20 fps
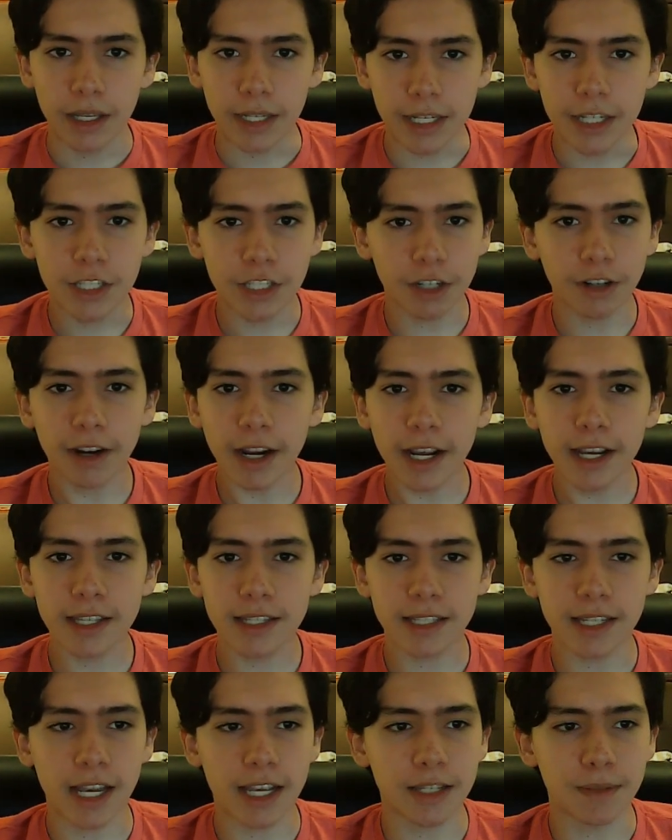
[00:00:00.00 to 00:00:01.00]
Easter
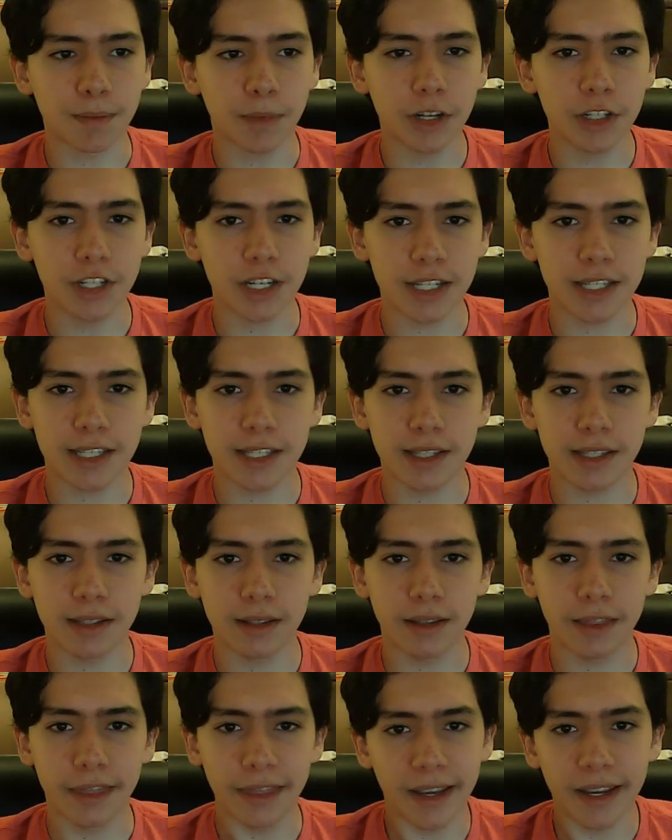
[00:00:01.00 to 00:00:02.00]
eggs as much as
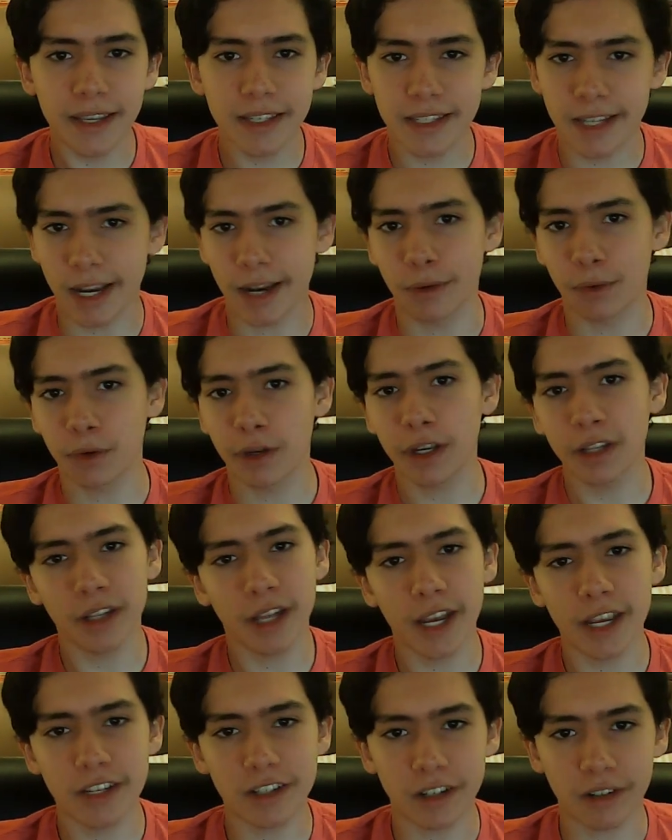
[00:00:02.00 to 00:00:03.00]
things I
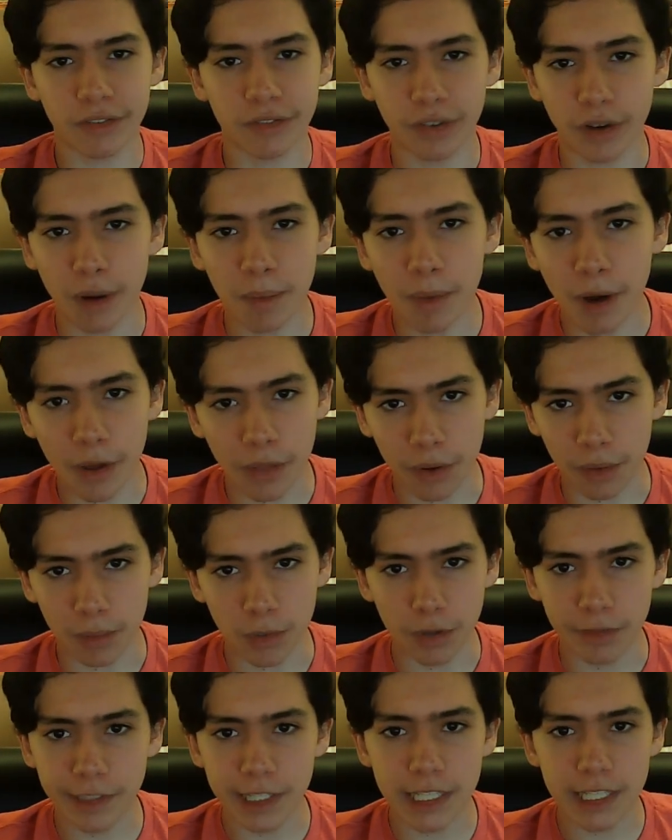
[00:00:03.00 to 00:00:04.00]
realized are from other
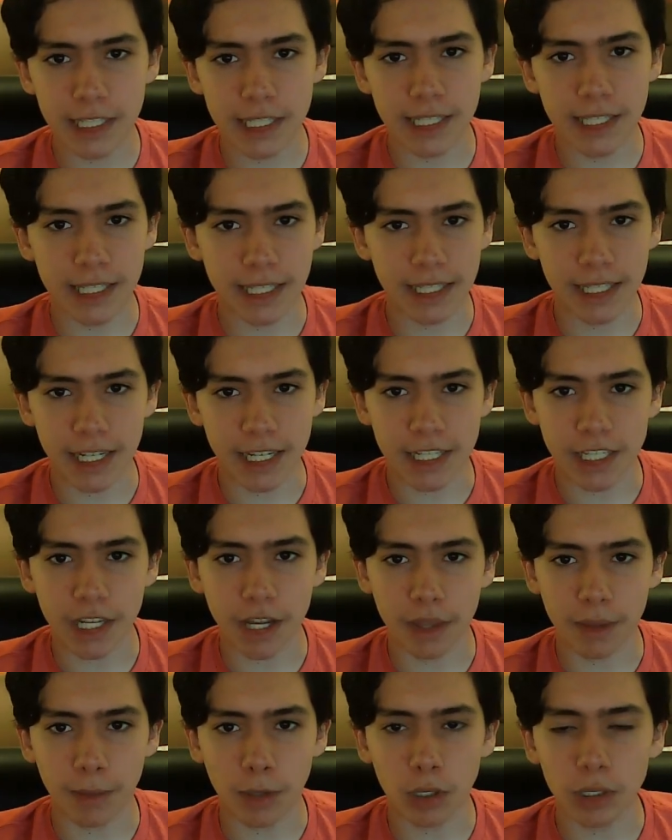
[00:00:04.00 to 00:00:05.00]
movies since I
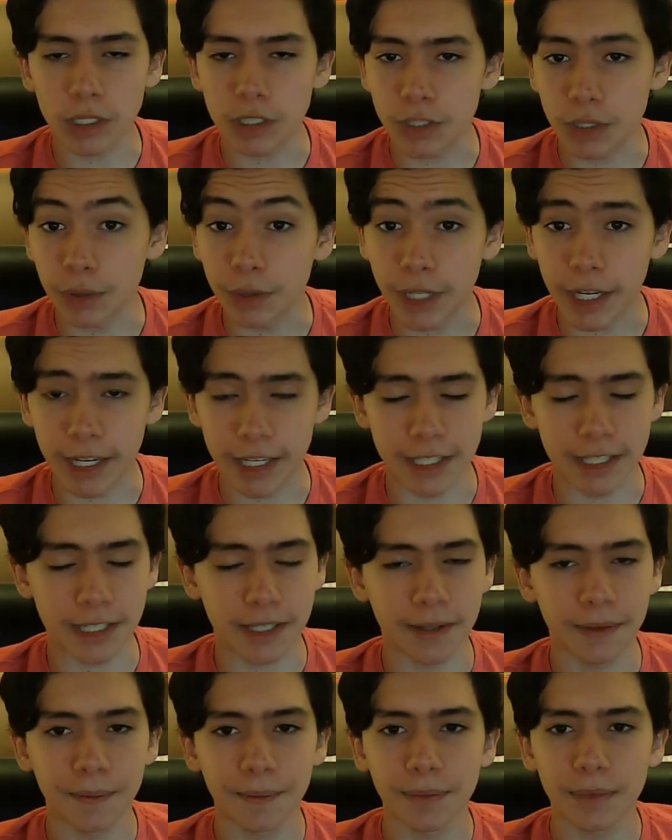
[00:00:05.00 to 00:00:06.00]
saw them all in 2 days.